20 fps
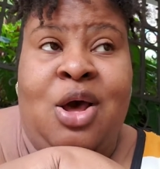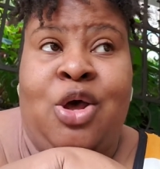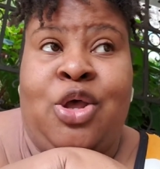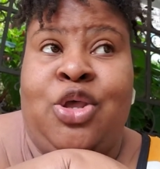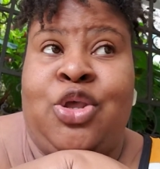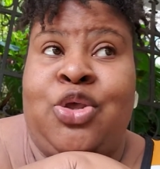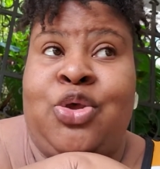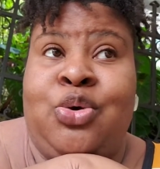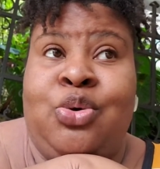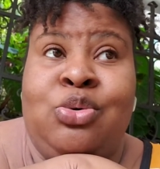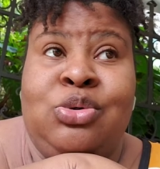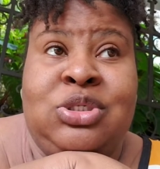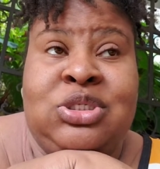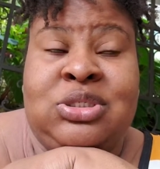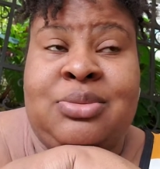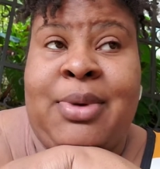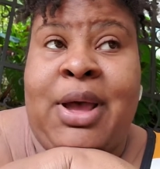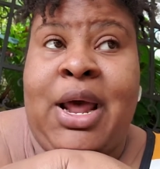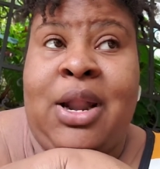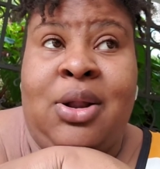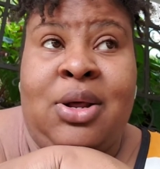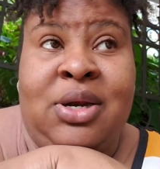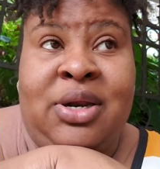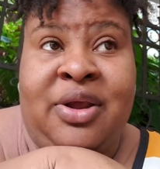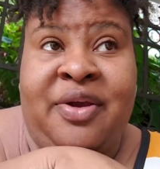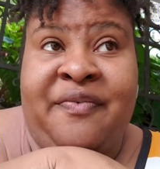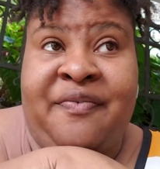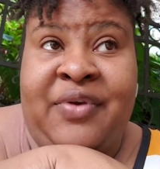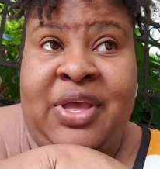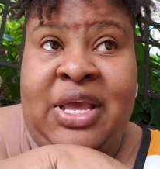a huge smile on
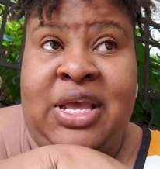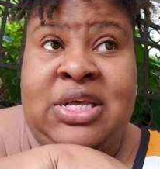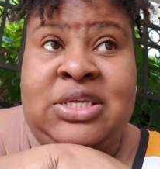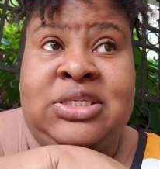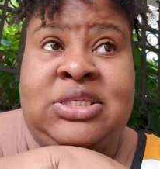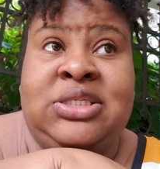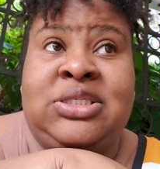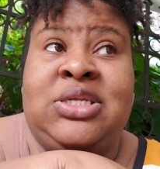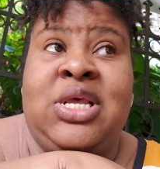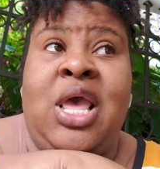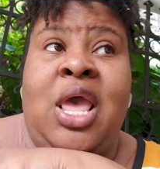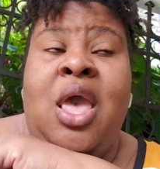their face.